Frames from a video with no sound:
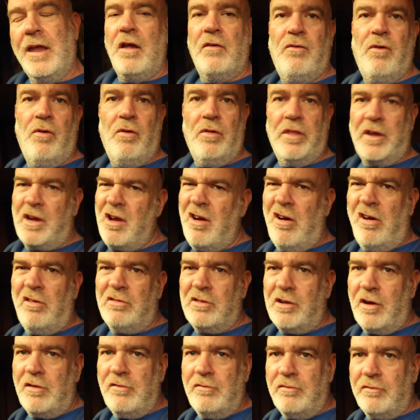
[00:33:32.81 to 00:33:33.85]
Thought the car
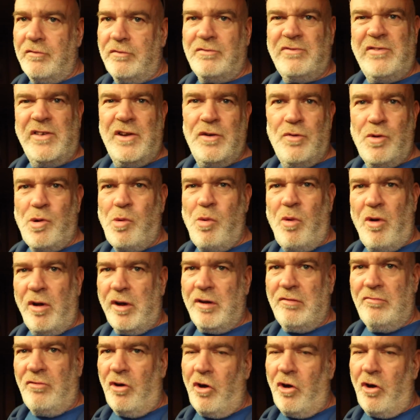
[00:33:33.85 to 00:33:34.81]
don't feel quite